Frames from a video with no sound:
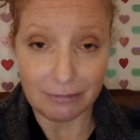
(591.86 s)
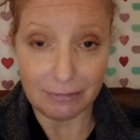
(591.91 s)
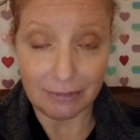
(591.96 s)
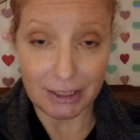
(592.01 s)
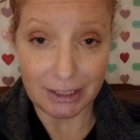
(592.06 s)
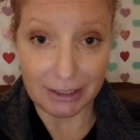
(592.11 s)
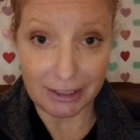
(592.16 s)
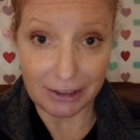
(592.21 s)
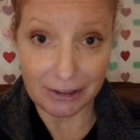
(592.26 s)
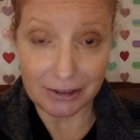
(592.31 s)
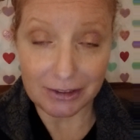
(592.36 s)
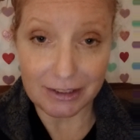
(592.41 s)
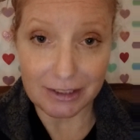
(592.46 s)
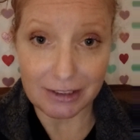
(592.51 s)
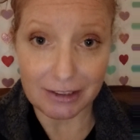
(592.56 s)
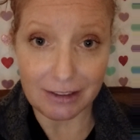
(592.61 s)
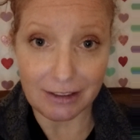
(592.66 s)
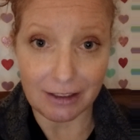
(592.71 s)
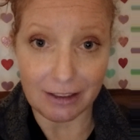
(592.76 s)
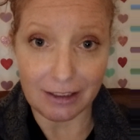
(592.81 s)
that there is a
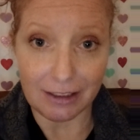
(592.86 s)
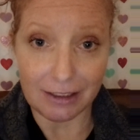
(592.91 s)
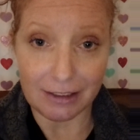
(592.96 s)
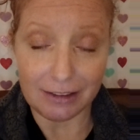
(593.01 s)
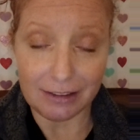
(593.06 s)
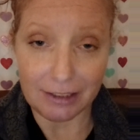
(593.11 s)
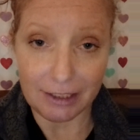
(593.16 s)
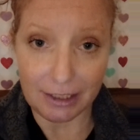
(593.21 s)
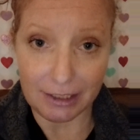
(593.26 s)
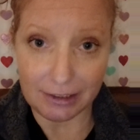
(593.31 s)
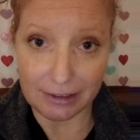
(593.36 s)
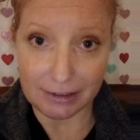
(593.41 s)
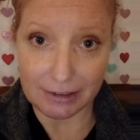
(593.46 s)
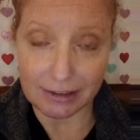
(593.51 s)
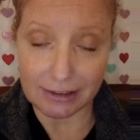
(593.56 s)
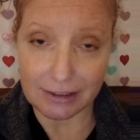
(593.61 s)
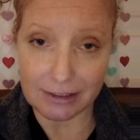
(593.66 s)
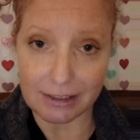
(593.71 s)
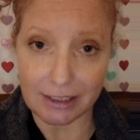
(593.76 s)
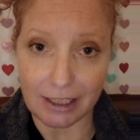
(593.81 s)
God. He is
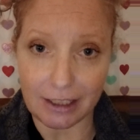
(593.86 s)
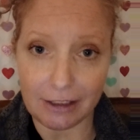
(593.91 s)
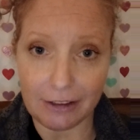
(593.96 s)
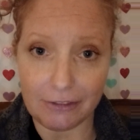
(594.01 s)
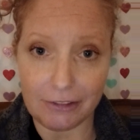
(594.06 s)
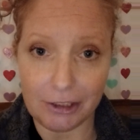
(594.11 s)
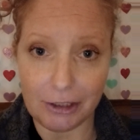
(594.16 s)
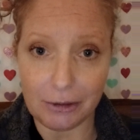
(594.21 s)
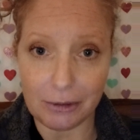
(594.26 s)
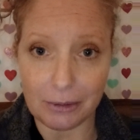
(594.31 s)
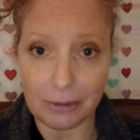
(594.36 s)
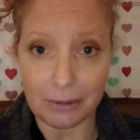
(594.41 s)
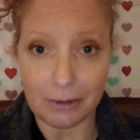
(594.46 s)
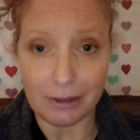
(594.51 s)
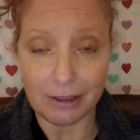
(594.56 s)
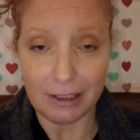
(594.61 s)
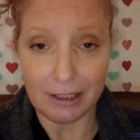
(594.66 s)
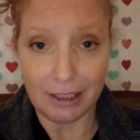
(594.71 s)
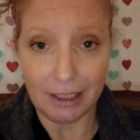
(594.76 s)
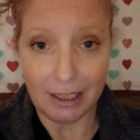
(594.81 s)
inside of you,
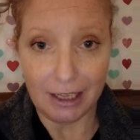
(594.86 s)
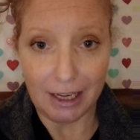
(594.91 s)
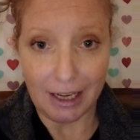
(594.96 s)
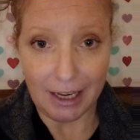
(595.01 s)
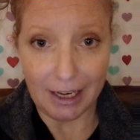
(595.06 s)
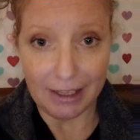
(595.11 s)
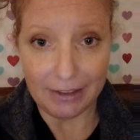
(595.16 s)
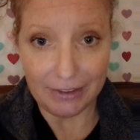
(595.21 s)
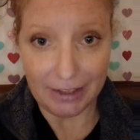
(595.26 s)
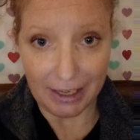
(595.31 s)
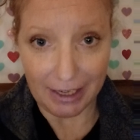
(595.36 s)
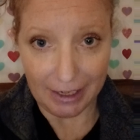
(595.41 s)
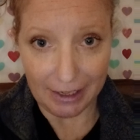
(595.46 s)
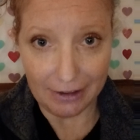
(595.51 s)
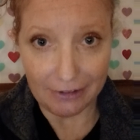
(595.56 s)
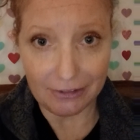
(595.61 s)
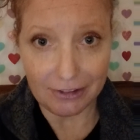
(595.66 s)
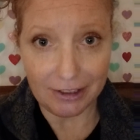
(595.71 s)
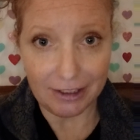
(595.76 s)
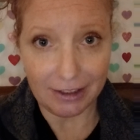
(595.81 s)
and that
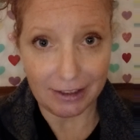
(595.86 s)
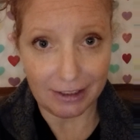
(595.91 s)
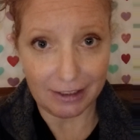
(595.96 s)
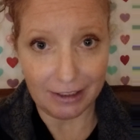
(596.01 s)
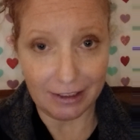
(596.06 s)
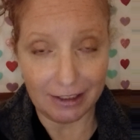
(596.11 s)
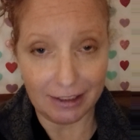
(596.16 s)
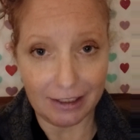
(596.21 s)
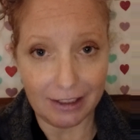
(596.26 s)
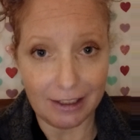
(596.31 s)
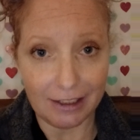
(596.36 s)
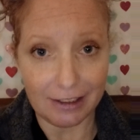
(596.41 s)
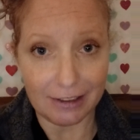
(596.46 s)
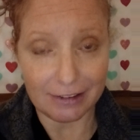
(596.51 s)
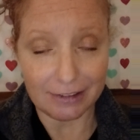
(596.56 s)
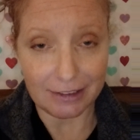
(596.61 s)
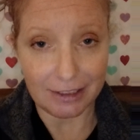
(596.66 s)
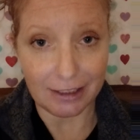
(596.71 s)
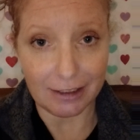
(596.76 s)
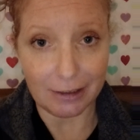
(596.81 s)
everything
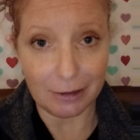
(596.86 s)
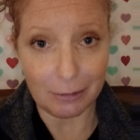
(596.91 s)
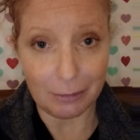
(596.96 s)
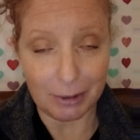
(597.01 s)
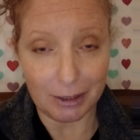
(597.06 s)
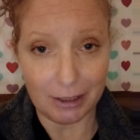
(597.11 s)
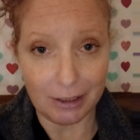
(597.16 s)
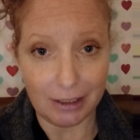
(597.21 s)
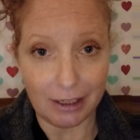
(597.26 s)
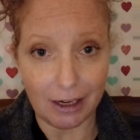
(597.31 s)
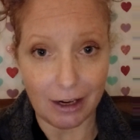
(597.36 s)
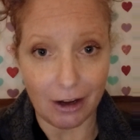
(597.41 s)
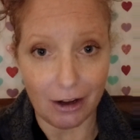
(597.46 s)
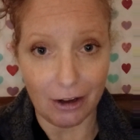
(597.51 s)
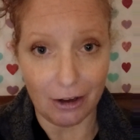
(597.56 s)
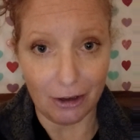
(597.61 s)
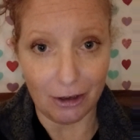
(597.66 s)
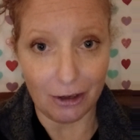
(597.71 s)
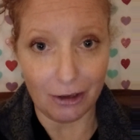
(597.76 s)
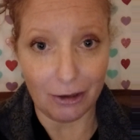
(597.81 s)
is going to be
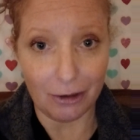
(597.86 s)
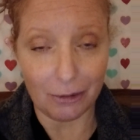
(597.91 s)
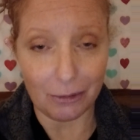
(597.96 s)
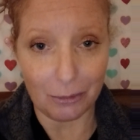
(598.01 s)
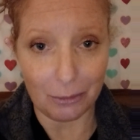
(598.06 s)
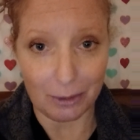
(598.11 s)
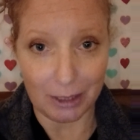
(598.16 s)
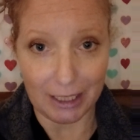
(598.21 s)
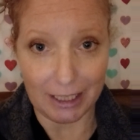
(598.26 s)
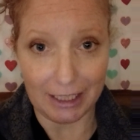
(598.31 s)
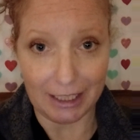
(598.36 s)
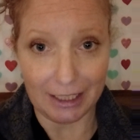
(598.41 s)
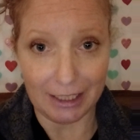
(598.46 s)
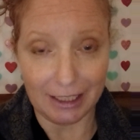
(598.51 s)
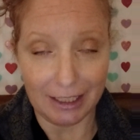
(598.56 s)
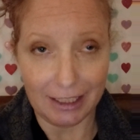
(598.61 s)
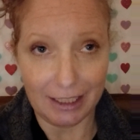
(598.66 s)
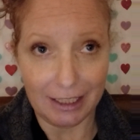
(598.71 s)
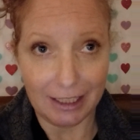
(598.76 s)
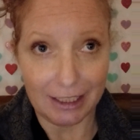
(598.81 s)
all right.
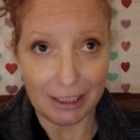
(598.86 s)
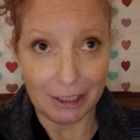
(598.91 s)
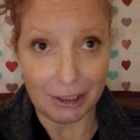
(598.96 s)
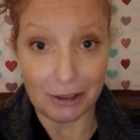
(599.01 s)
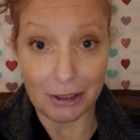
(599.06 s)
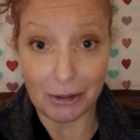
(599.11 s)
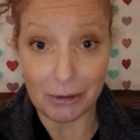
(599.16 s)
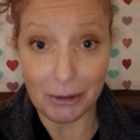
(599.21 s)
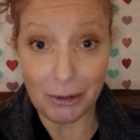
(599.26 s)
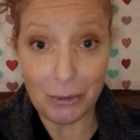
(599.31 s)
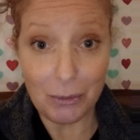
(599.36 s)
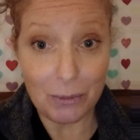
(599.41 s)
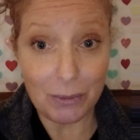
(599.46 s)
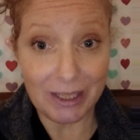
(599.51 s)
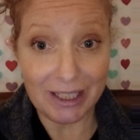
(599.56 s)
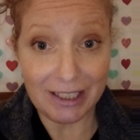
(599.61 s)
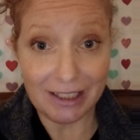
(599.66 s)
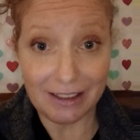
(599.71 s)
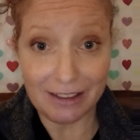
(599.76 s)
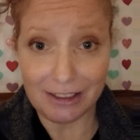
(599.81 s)
You don't know
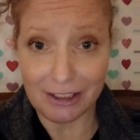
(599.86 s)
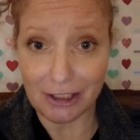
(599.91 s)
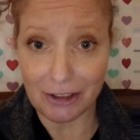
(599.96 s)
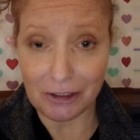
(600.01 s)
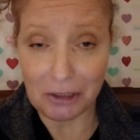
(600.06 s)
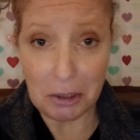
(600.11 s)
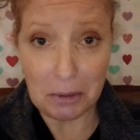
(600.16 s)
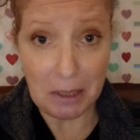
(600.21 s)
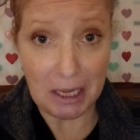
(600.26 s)
when, you don't know